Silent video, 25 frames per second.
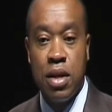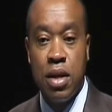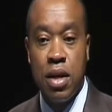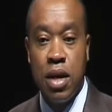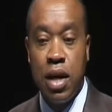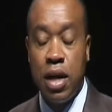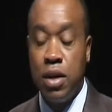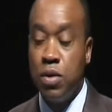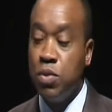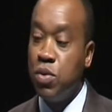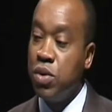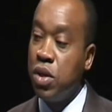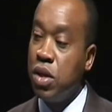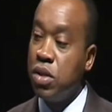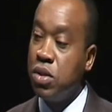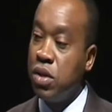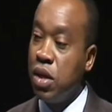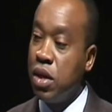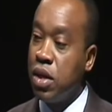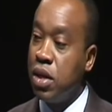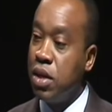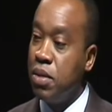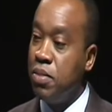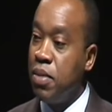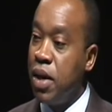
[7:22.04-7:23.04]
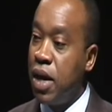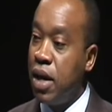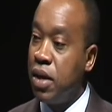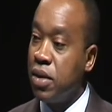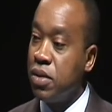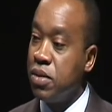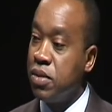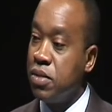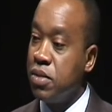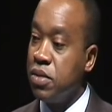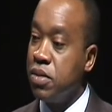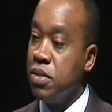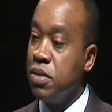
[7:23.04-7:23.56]
And we're not talking
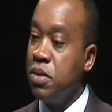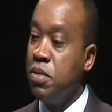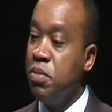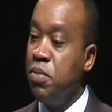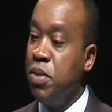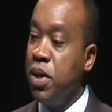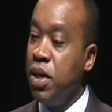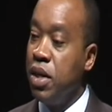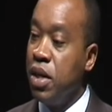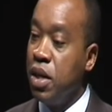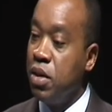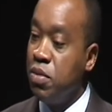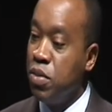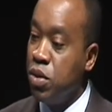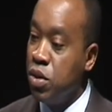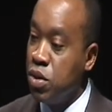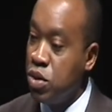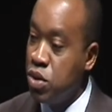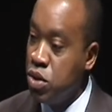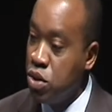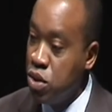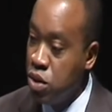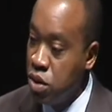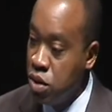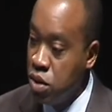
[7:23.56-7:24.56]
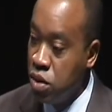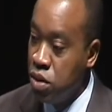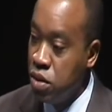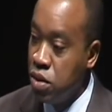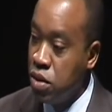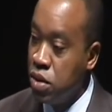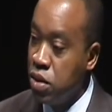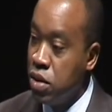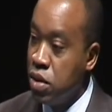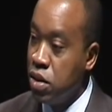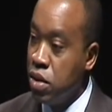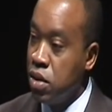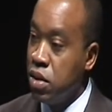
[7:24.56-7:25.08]
about being able to
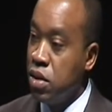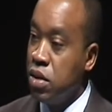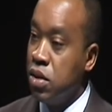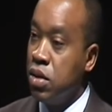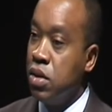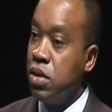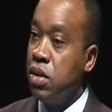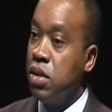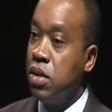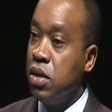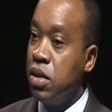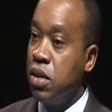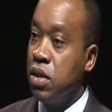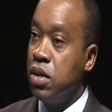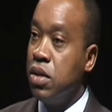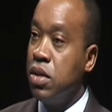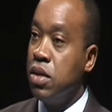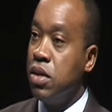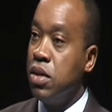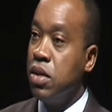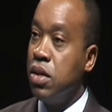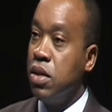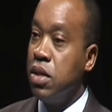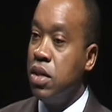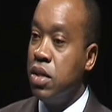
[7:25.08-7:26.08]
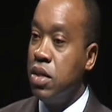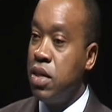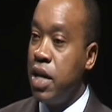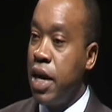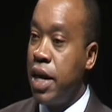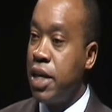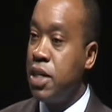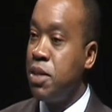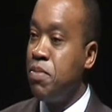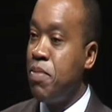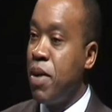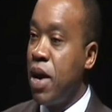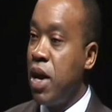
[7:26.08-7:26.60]

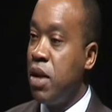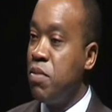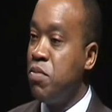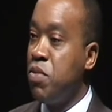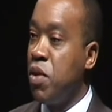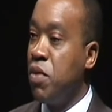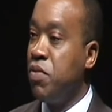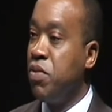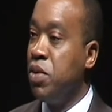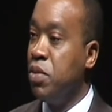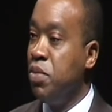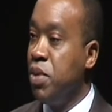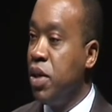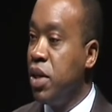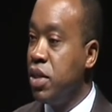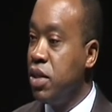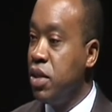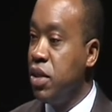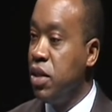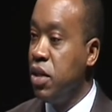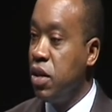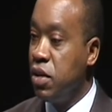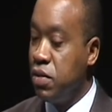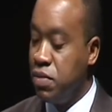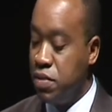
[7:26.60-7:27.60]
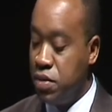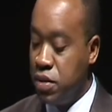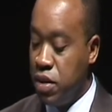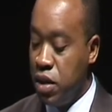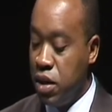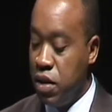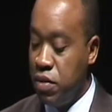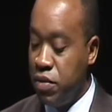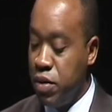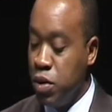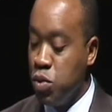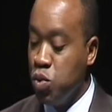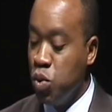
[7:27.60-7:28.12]
expand profitability of
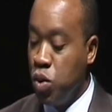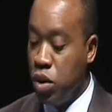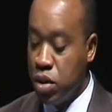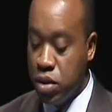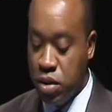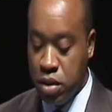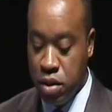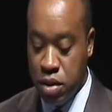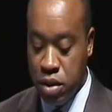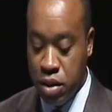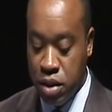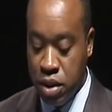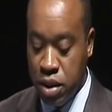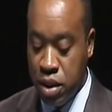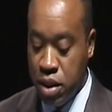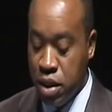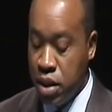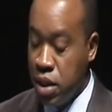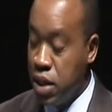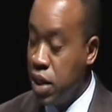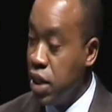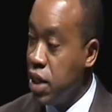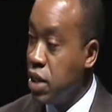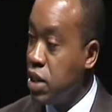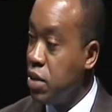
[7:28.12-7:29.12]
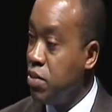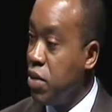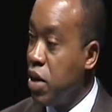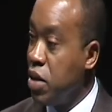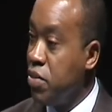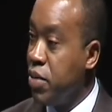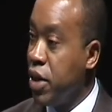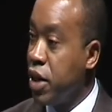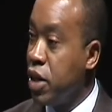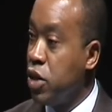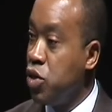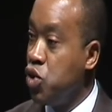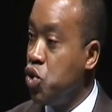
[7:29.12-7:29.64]
delivering water. It's about
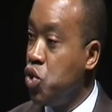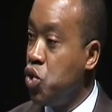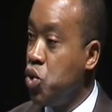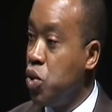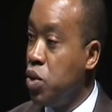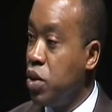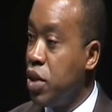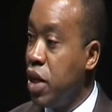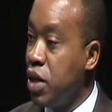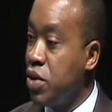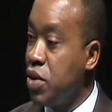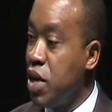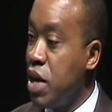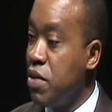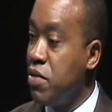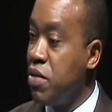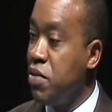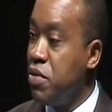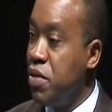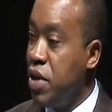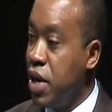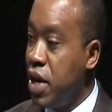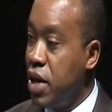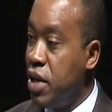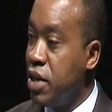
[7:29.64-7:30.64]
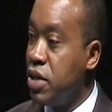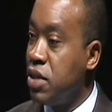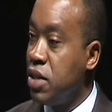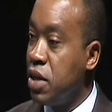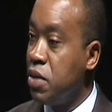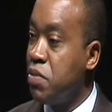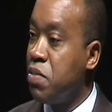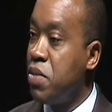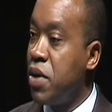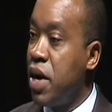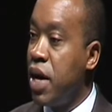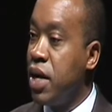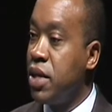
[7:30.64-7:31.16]
making sure that you have a realistic
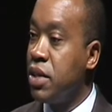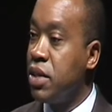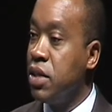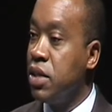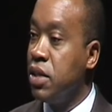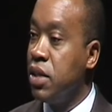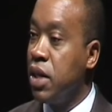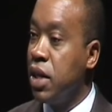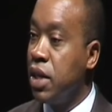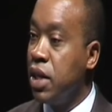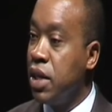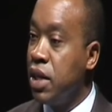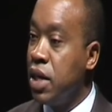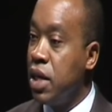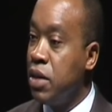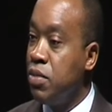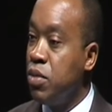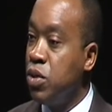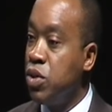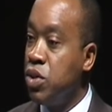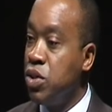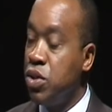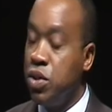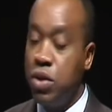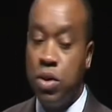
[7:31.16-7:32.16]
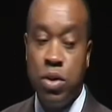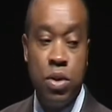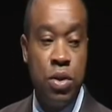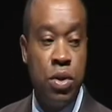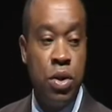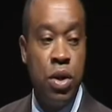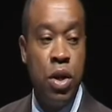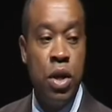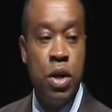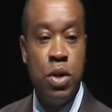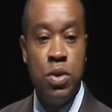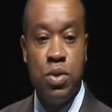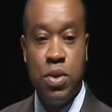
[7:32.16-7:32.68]
pricing that enables you
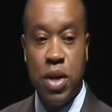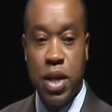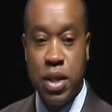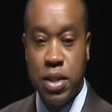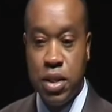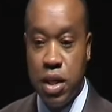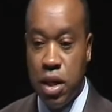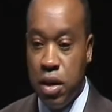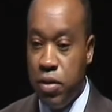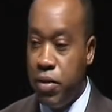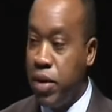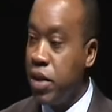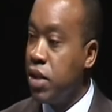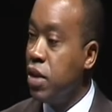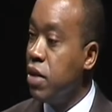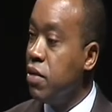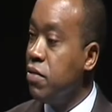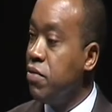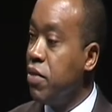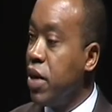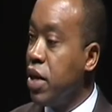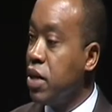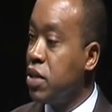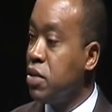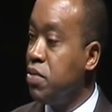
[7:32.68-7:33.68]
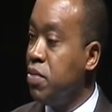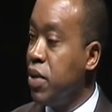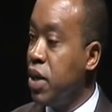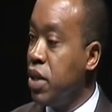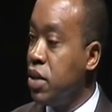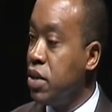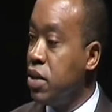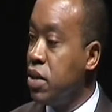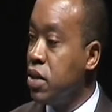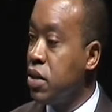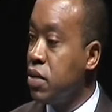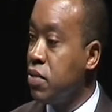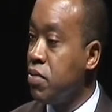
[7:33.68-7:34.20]
to accelerate the
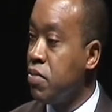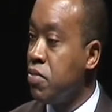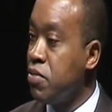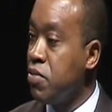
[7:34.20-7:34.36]
investments